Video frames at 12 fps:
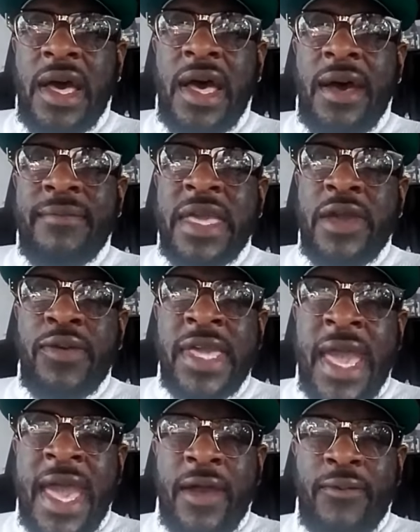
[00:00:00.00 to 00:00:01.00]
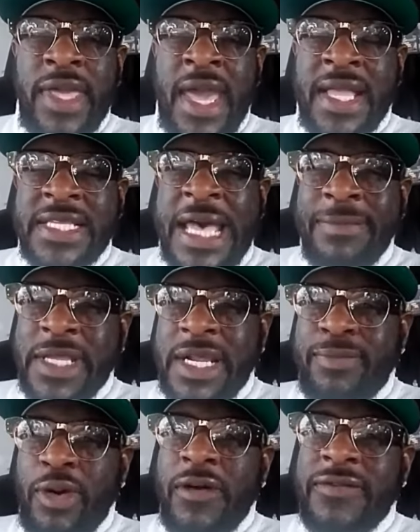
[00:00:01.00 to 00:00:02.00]
I mean, we had we had chopped it
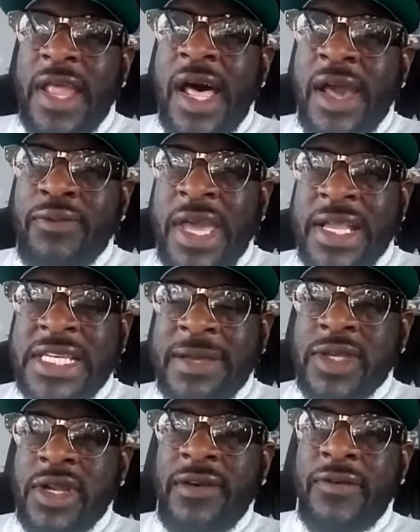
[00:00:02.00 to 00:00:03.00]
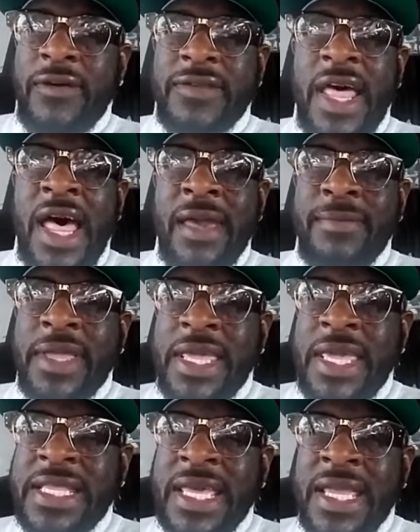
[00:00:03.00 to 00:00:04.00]
up offline. We had chopped it off offline, but
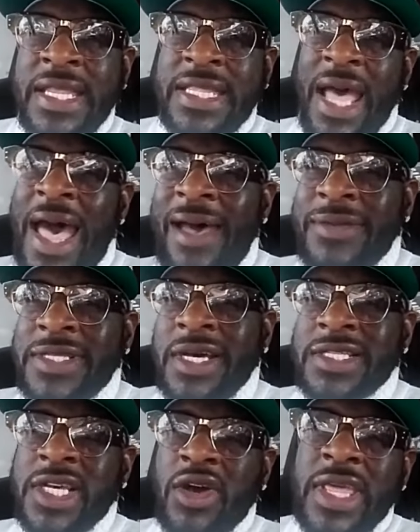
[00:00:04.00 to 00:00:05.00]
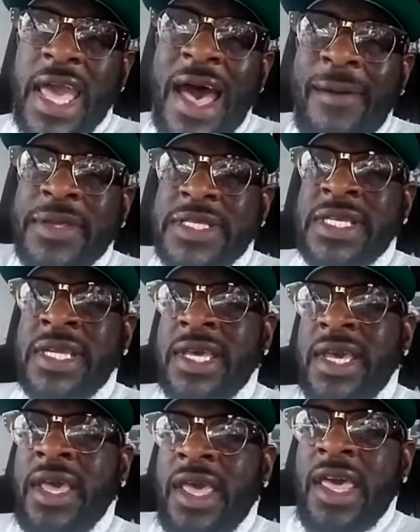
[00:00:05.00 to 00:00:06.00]
he did the opposite, the totally opposite
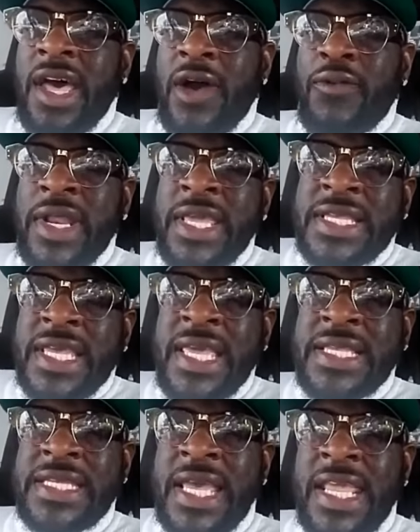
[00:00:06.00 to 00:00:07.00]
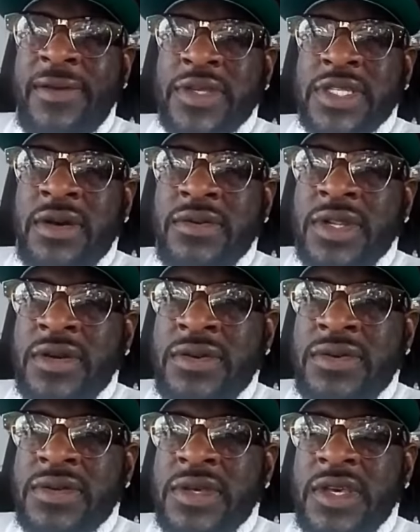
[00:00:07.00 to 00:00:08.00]
of what he he said he was gonna do.
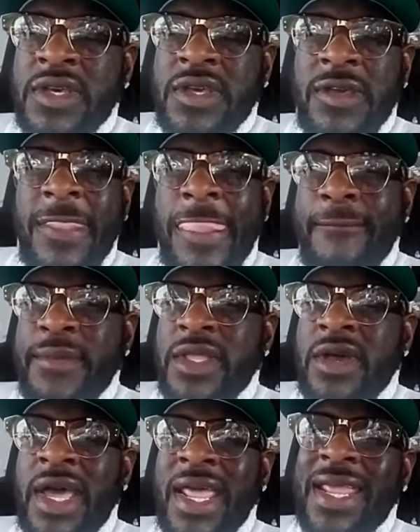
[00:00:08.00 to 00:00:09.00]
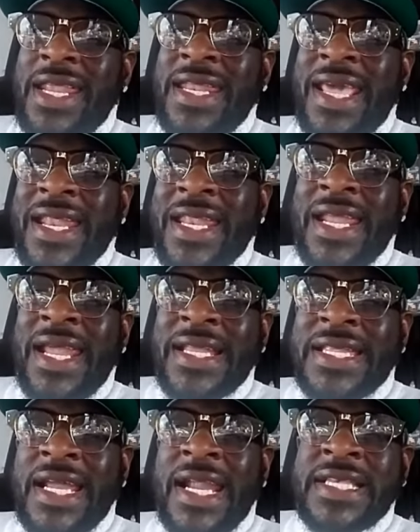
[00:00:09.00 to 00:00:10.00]
You know, and that that, that
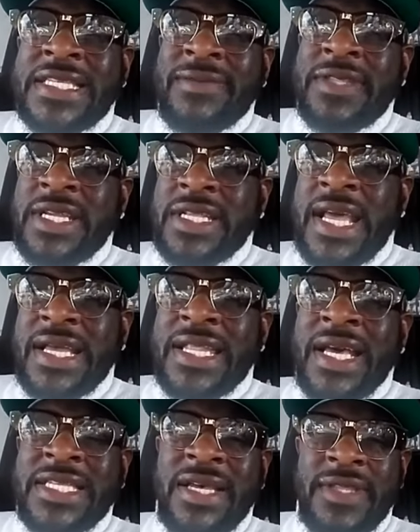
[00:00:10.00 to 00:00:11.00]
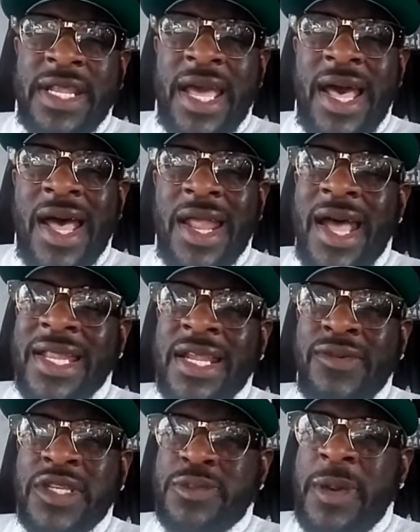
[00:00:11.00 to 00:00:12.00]
that's something that that's something I, I didn't
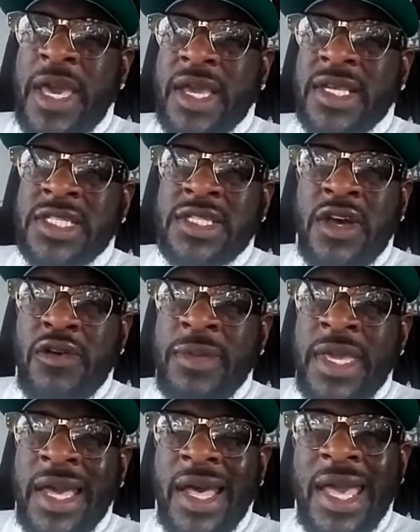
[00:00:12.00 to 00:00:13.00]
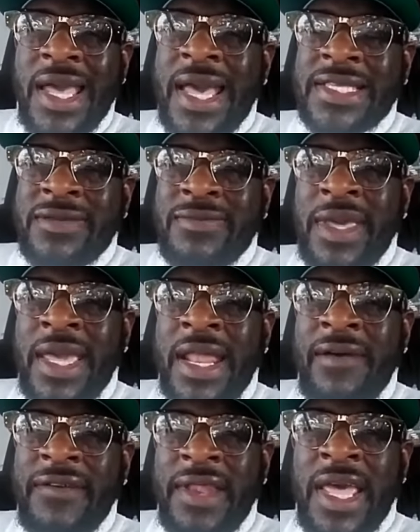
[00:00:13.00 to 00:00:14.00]
respect because you know me as a man, I
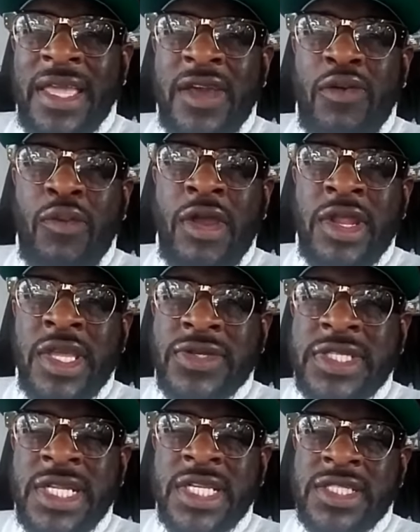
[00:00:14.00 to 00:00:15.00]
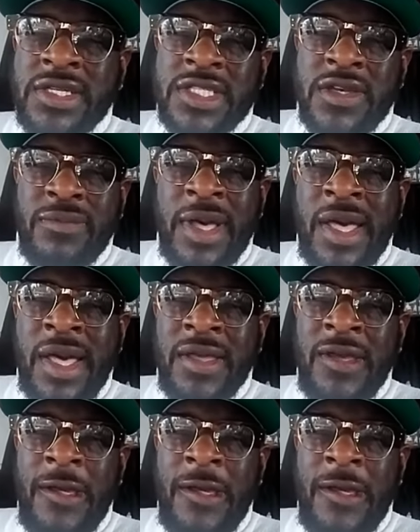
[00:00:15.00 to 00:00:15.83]
feel like your word, your signature is your bond.